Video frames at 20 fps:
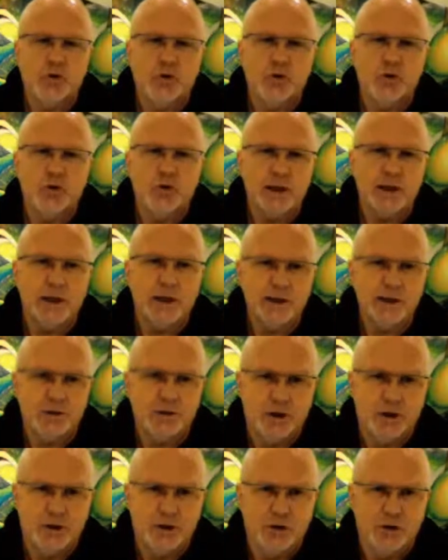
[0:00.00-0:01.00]
create
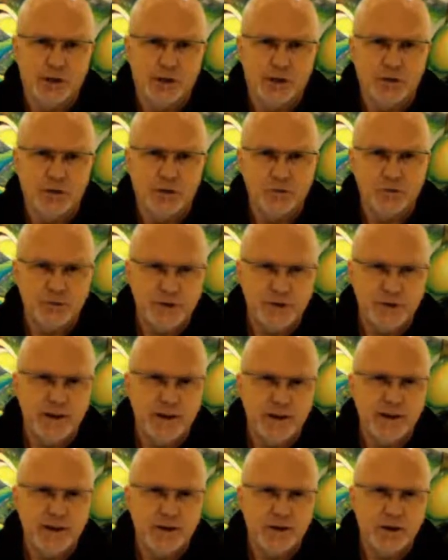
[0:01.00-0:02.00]
a
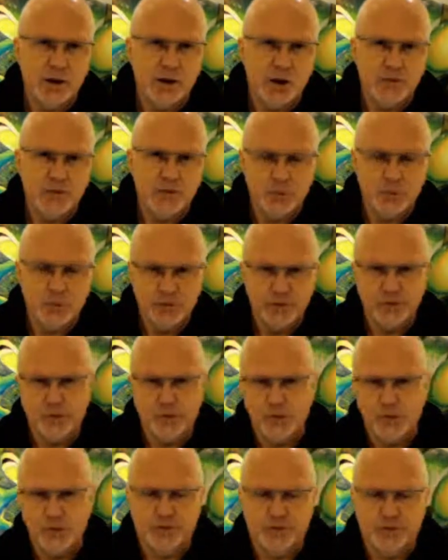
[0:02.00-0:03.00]
feeling of
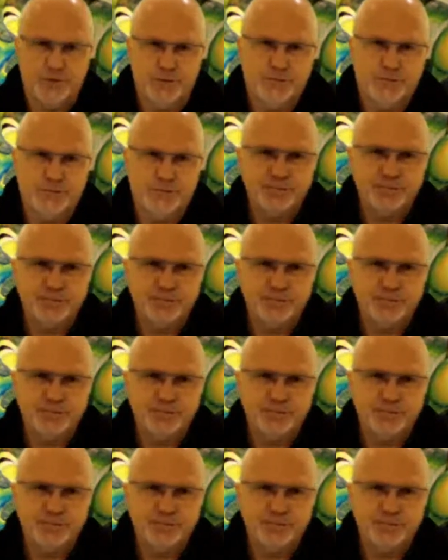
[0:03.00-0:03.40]
resource.